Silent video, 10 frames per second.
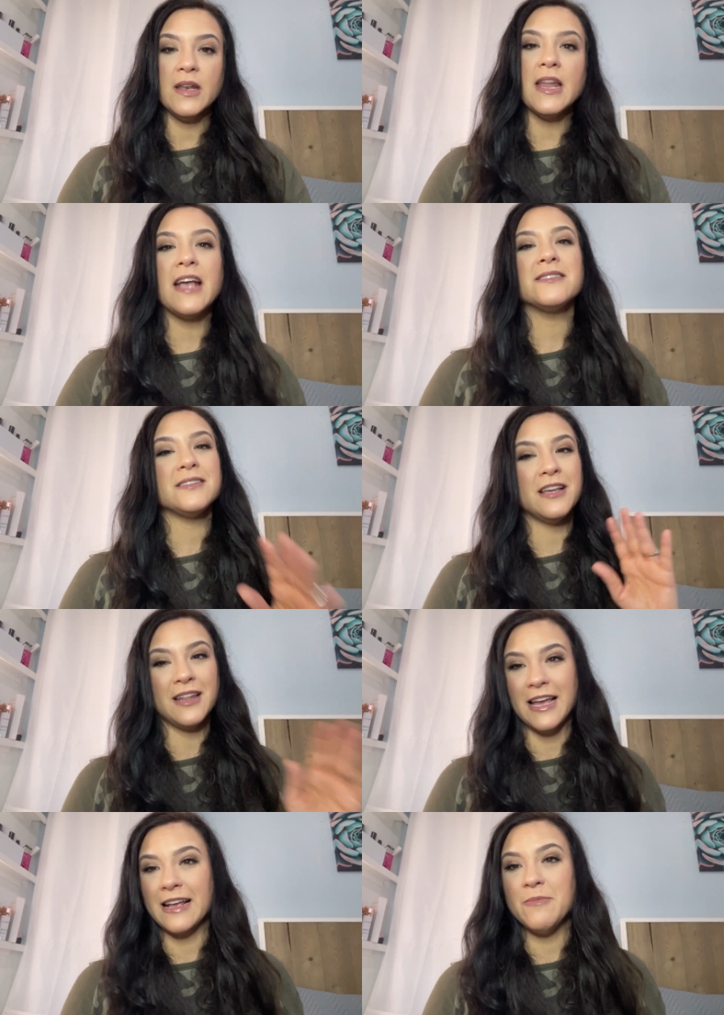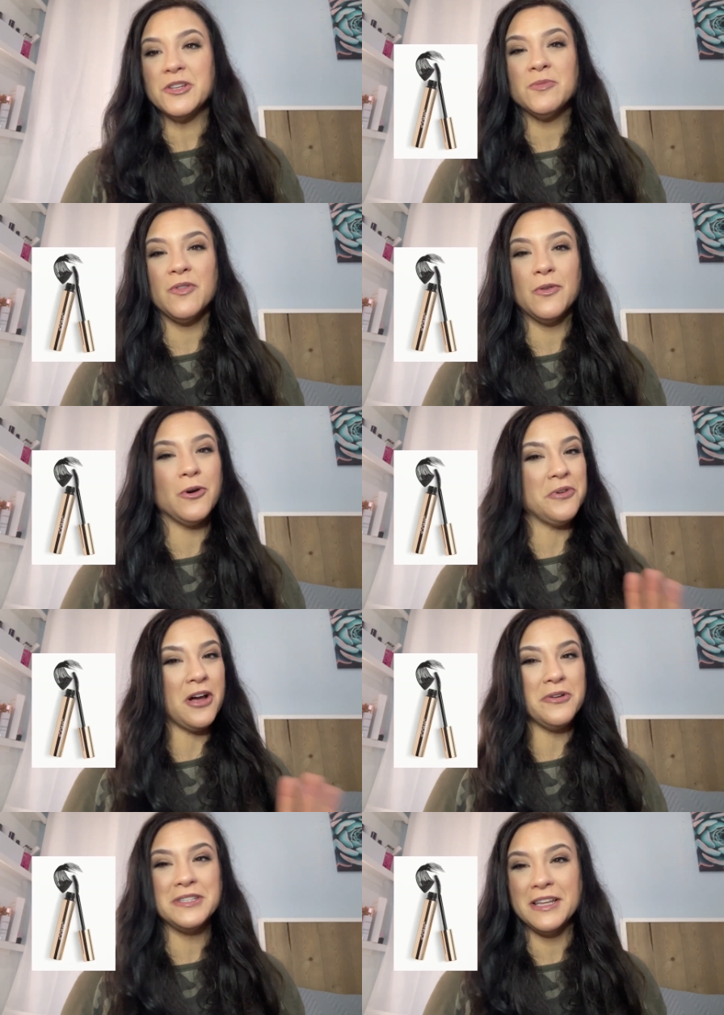Next, like I mentioned before, we
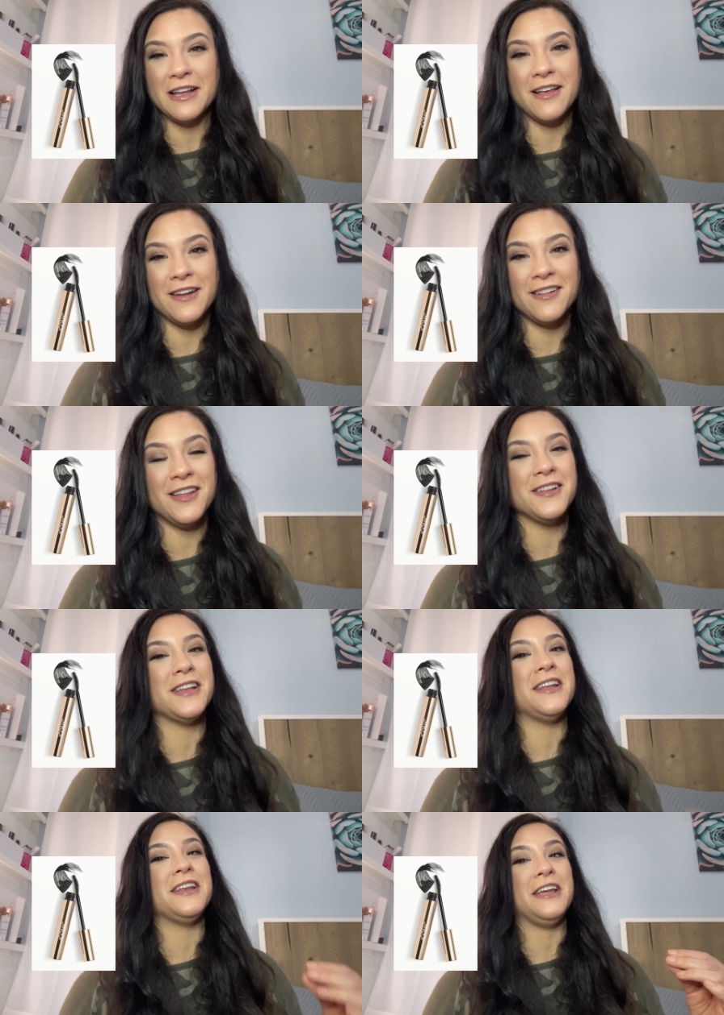always get Iconic London.